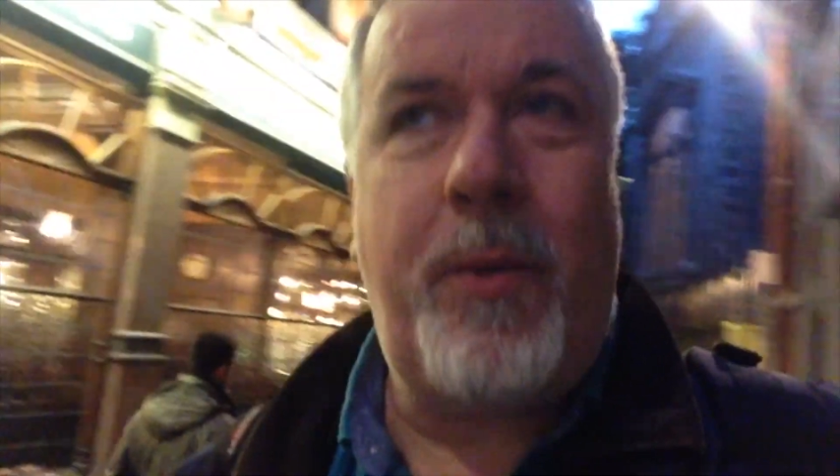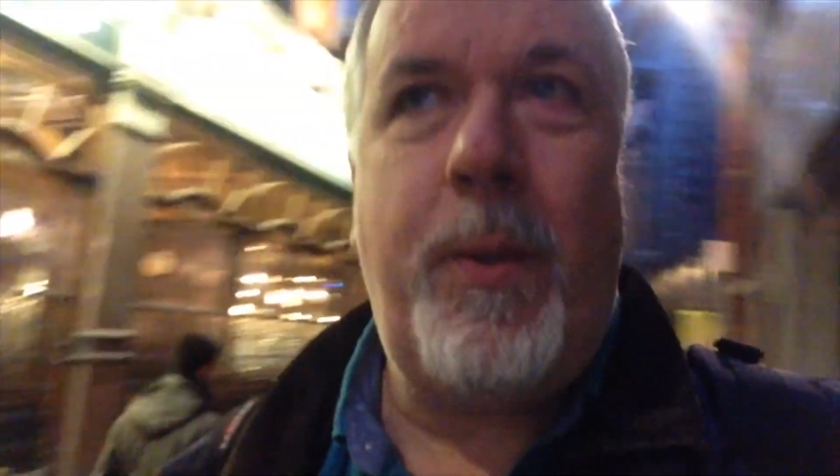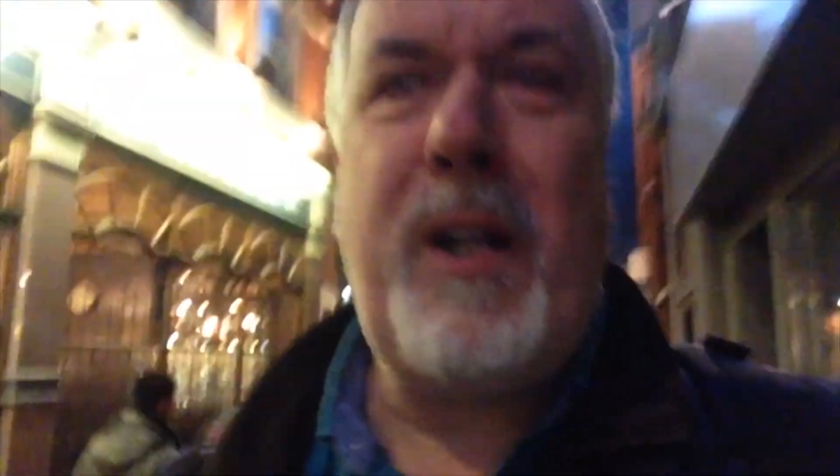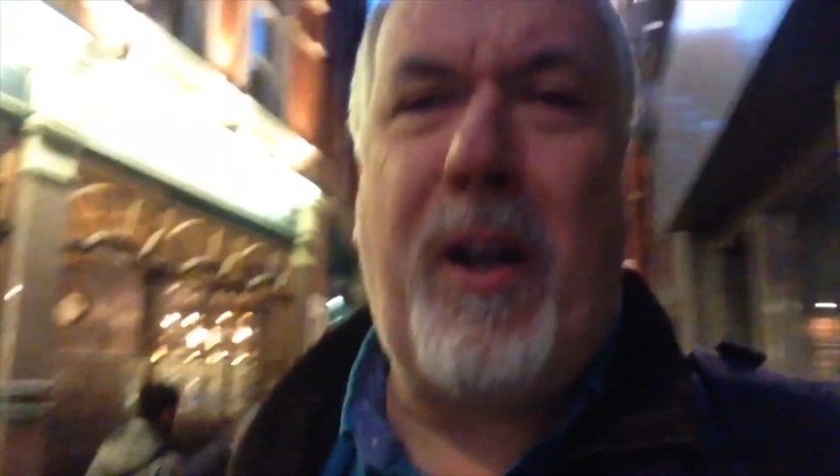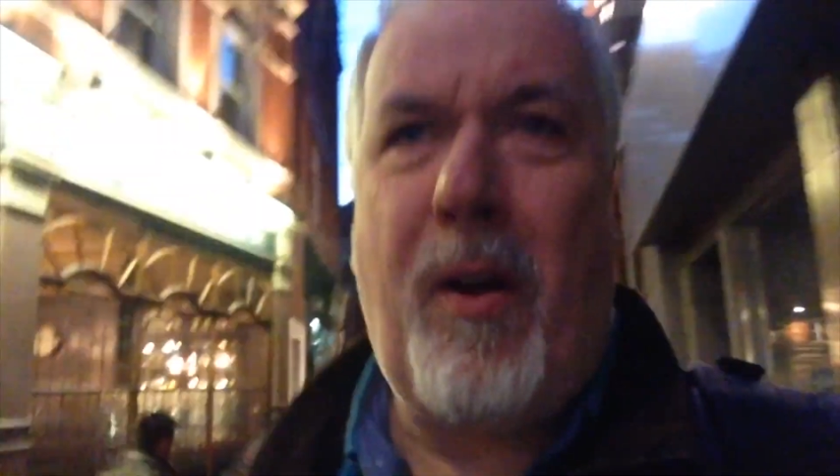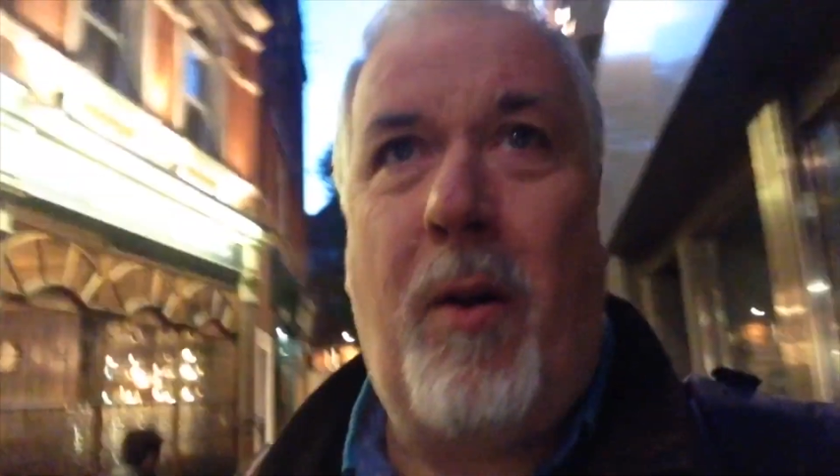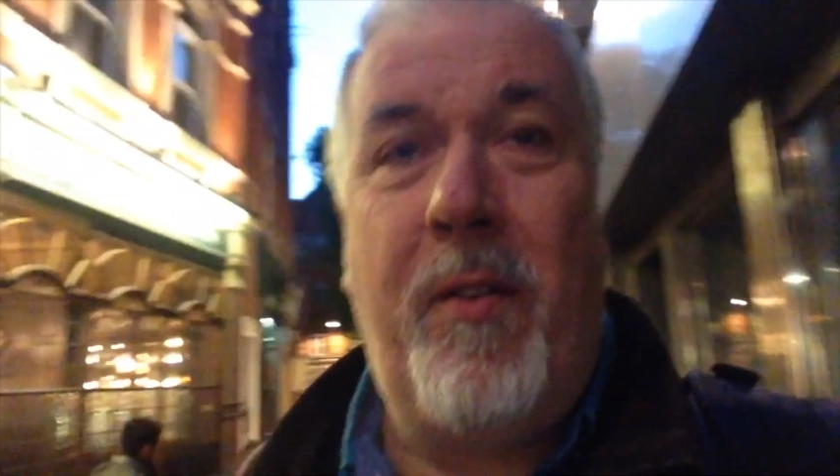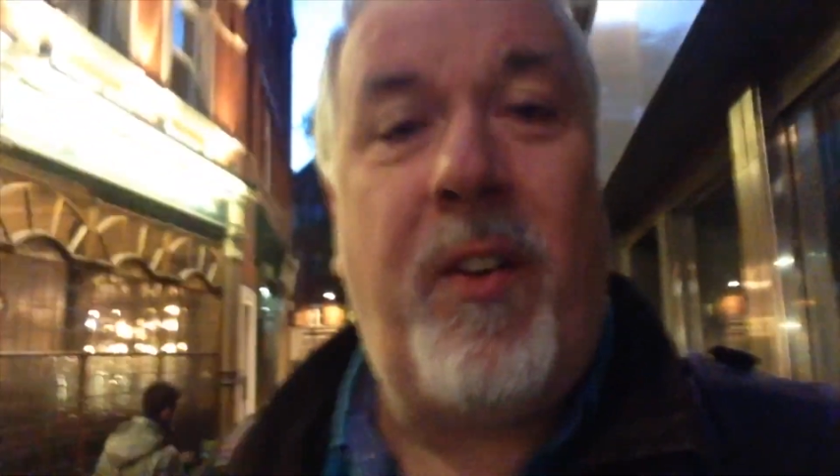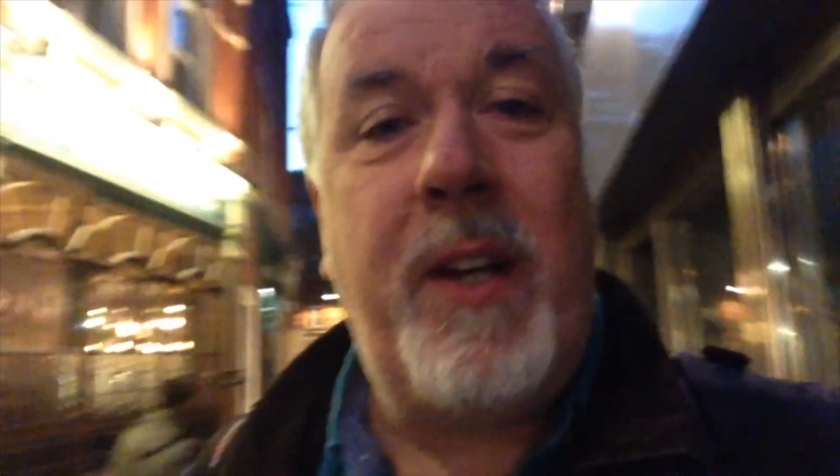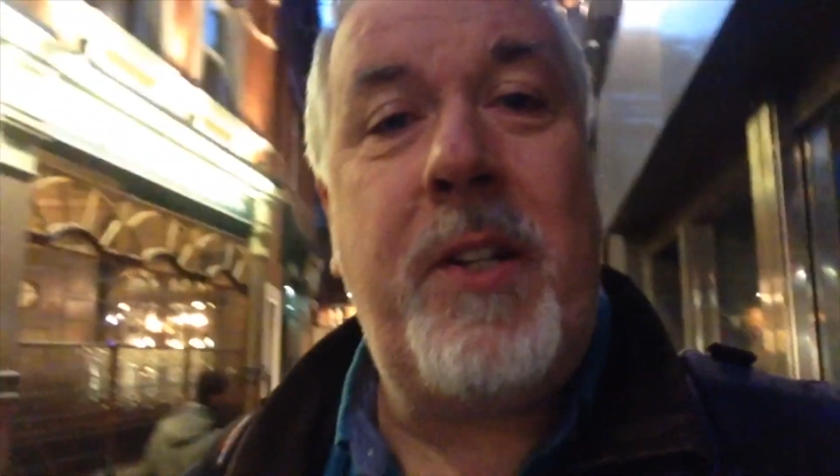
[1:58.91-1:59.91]
work on
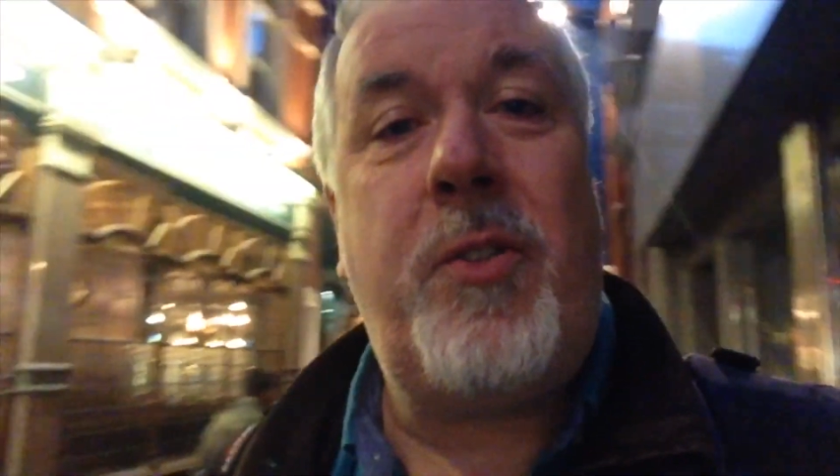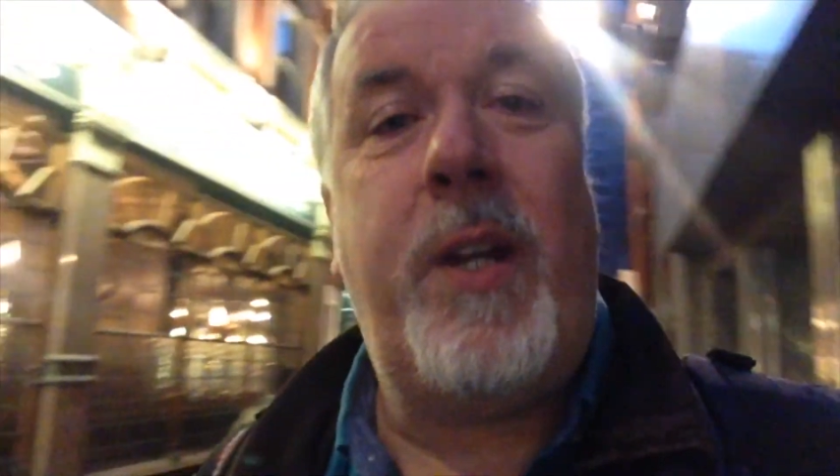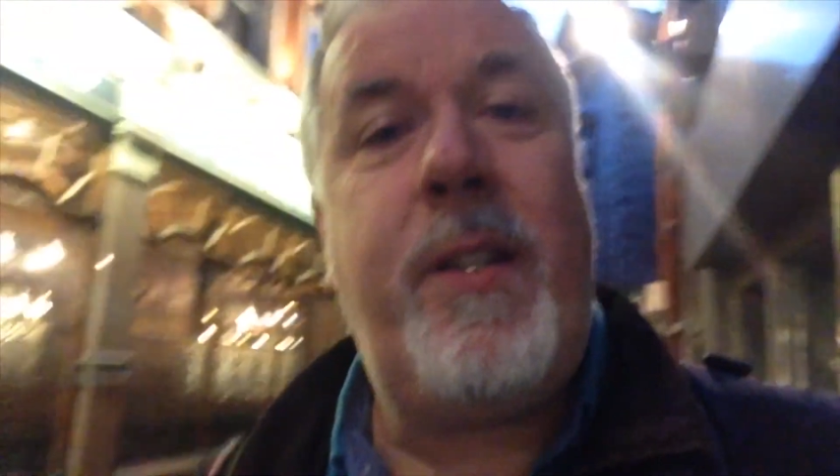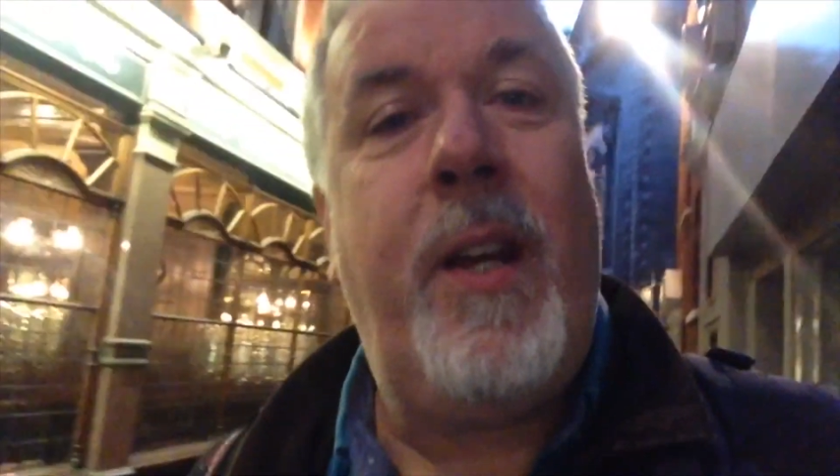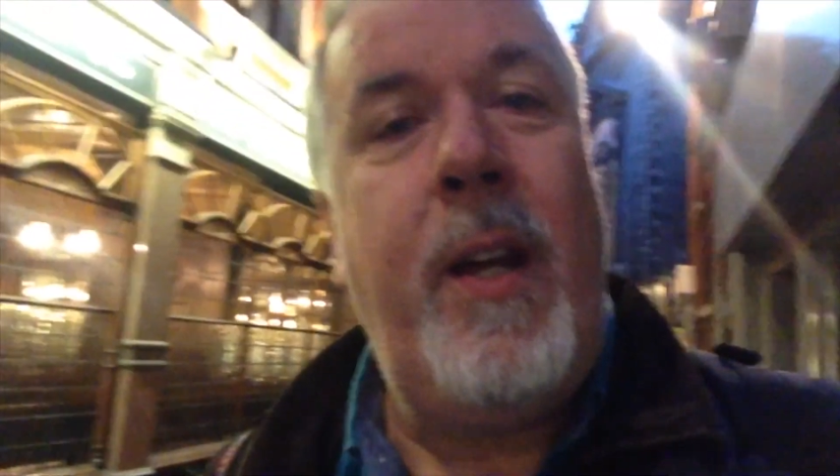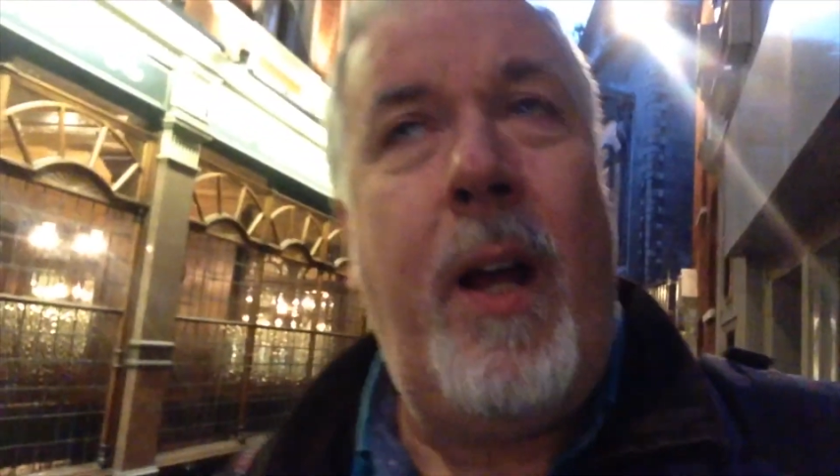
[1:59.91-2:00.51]
Fleet Street.